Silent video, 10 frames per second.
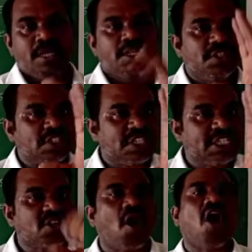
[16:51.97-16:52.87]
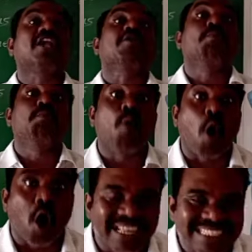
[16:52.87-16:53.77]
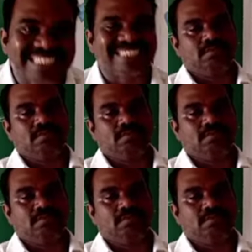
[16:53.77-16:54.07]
This is called bolus.